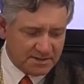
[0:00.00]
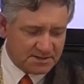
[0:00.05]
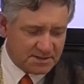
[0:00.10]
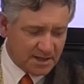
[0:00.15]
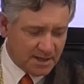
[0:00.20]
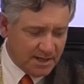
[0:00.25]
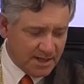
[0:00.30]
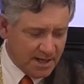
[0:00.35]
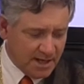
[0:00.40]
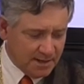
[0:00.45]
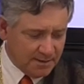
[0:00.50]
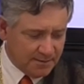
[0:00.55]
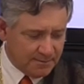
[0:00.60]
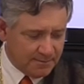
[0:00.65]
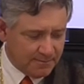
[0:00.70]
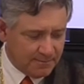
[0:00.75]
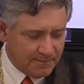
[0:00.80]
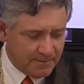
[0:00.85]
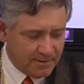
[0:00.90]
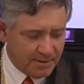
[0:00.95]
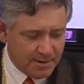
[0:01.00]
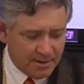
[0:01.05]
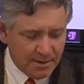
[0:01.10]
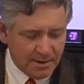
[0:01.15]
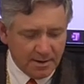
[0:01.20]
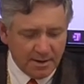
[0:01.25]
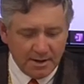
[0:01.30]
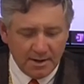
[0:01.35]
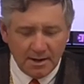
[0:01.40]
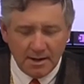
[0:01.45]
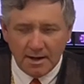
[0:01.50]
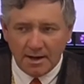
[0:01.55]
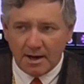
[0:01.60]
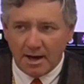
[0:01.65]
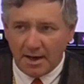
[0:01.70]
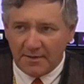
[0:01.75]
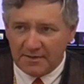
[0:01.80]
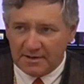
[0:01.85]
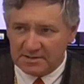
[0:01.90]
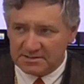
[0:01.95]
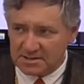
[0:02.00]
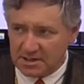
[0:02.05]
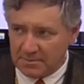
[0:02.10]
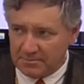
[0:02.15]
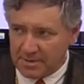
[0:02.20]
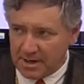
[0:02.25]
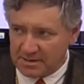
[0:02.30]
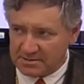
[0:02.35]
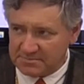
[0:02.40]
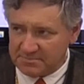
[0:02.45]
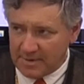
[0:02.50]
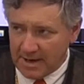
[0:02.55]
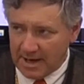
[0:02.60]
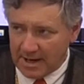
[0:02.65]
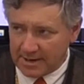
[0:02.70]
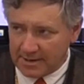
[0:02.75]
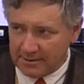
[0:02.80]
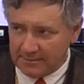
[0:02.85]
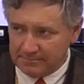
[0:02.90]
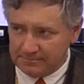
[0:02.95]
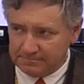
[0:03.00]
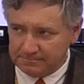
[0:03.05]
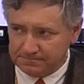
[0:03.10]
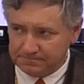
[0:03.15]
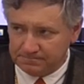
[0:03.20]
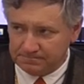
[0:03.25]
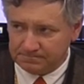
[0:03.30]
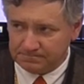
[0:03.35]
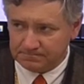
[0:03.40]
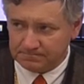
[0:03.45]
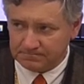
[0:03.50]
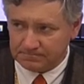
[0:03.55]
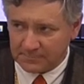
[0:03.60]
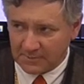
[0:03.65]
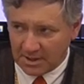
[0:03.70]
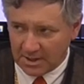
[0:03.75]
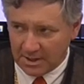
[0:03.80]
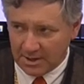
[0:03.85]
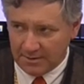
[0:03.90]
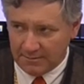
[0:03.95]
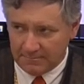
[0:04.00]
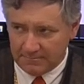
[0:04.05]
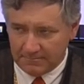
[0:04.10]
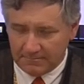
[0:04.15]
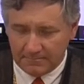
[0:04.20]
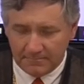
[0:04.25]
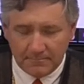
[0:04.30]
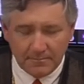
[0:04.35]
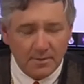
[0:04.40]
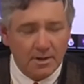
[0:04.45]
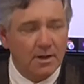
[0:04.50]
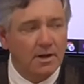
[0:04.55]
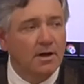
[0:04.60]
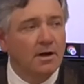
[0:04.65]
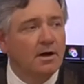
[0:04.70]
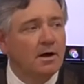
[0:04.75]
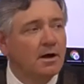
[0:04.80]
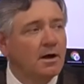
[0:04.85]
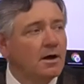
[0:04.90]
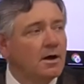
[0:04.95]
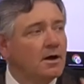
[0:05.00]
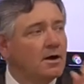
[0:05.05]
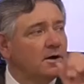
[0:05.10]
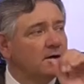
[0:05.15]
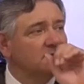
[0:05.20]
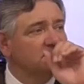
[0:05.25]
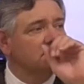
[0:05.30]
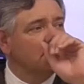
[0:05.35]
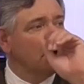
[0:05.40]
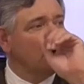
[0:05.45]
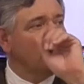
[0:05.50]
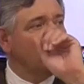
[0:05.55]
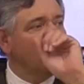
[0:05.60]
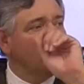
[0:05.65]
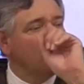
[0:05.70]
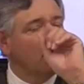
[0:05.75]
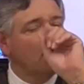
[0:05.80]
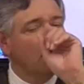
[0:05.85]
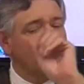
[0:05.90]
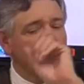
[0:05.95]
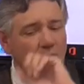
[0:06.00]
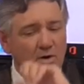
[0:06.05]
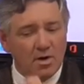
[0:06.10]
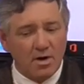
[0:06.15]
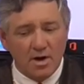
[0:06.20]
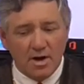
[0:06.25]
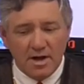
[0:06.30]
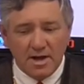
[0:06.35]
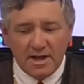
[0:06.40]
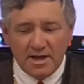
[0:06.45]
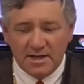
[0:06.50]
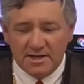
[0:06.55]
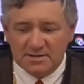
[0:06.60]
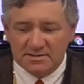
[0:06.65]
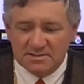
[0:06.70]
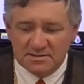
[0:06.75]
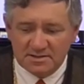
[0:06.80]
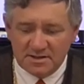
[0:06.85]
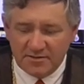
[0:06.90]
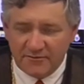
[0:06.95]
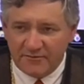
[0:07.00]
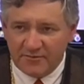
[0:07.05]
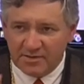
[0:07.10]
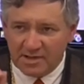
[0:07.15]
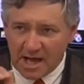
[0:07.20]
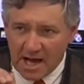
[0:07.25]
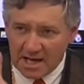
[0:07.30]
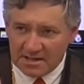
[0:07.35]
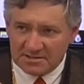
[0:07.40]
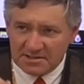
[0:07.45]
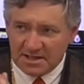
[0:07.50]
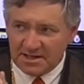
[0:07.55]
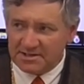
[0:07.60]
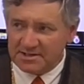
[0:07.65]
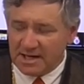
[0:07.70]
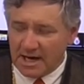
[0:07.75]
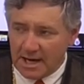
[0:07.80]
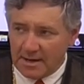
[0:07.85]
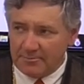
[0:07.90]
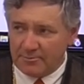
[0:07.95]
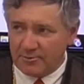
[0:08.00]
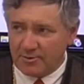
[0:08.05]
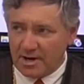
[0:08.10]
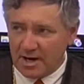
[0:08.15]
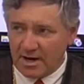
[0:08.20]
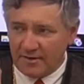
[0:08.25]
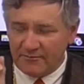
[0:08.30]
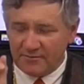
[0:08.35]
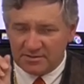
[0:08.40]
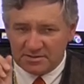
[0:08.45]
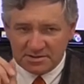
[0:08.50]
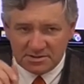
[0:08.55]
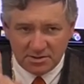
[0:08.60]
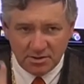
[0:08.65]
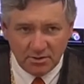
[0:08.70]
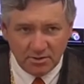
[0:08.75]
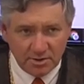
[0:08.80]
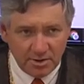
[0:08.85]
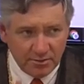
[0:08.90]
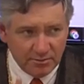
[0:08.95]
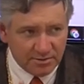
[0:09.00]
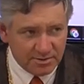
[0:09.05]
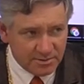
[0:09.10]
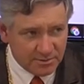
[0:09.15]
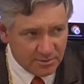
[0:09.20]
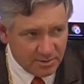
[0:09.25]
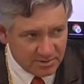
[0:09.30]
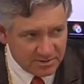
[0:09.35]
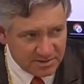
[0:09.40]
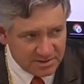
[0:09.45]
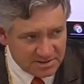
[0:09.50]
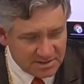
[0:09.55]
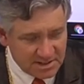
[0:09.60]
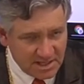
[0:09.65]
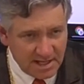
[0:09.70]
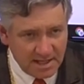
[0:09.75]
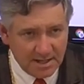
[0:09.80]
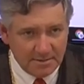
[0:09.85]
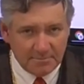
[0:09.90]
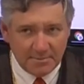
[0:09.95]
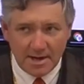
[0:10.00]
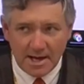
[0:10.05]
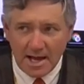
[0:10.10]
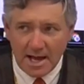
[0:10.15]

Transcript: it's going to hit, and then it's going to bounce back. Okay? So, is the velocity time graph still going to look the same